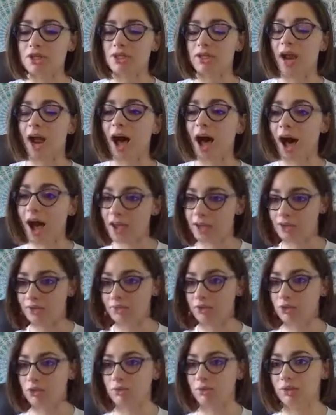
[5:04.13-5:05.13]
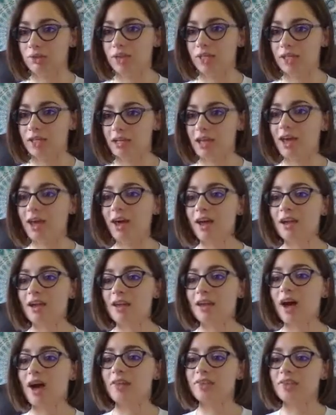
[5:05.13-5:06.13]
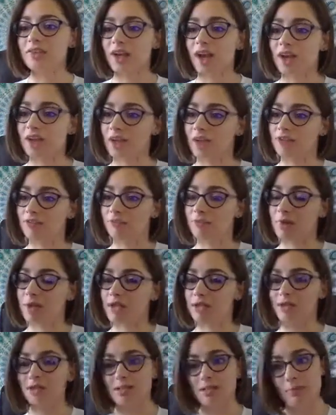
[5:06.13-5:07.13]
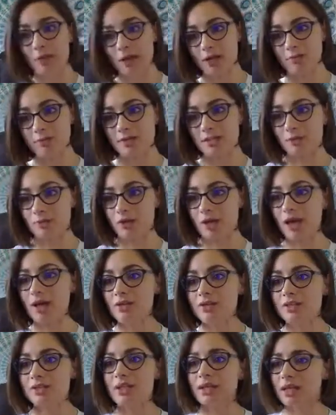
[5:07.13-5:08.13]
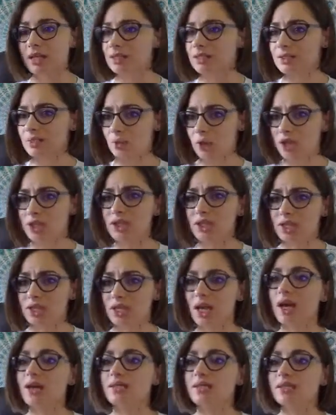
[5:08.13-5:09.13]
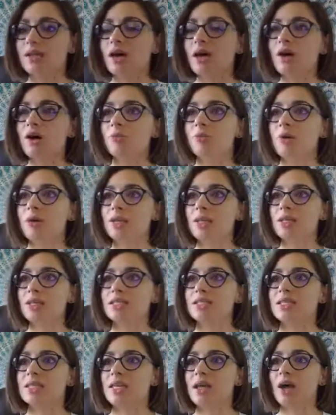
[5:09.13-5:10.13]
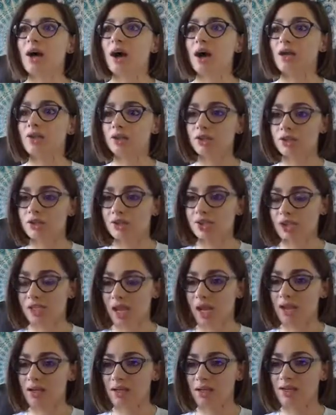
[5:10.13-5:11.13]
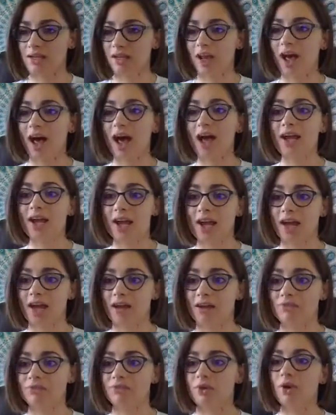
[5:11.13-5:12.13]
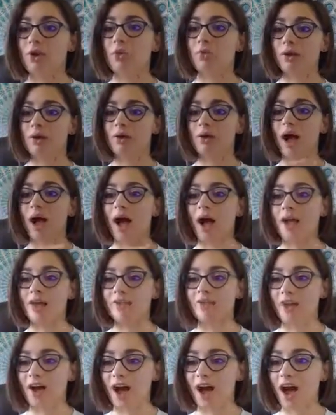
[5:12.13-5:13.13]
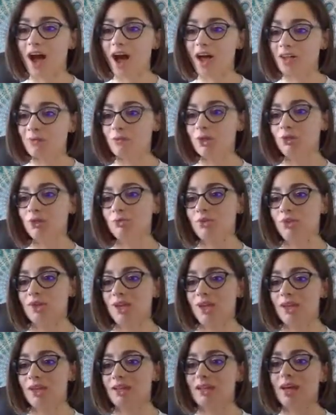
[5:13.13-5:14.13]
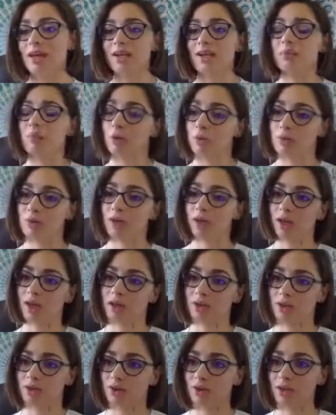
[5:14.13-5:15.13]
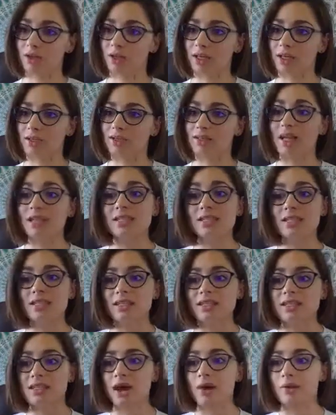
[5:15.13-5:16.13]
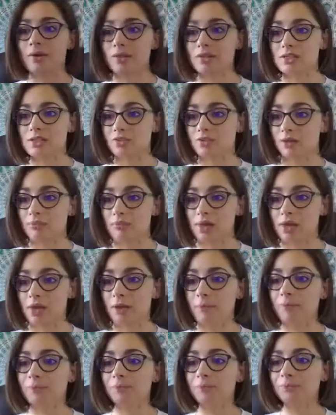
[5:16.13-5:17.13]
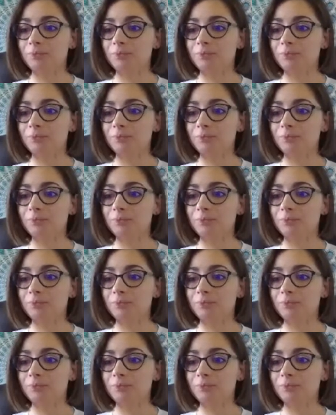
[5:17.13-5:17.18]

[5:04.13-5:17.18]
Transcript: that I have accumulated, not that I have been inspired by someone else. Like inspiration, yes, but it's the understanding that I have where if I'm communicating that, I'm communicating thoroughly. That's at least how it is for me.